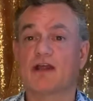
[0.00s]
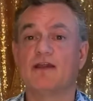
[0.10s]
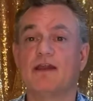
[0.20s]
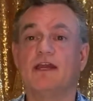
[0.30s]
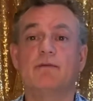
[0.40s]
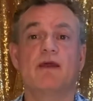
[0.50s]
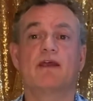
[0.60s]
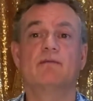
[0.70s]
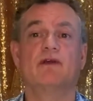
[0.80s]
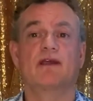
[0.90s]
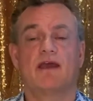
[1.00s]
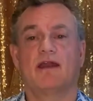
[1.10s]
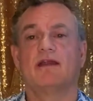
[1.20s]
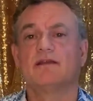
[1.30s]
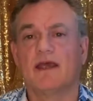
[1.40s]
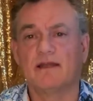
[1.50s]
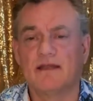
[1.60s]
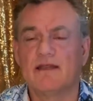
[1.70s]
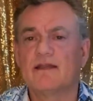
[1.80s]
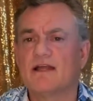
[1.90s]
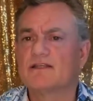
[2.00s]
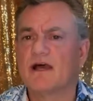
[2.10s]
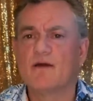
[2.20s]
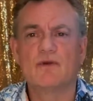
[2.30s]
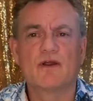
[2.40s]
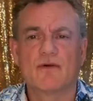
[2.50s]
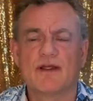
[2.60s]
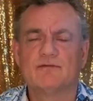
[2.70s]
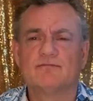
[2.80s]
need to be communicating daily. That's I would agree.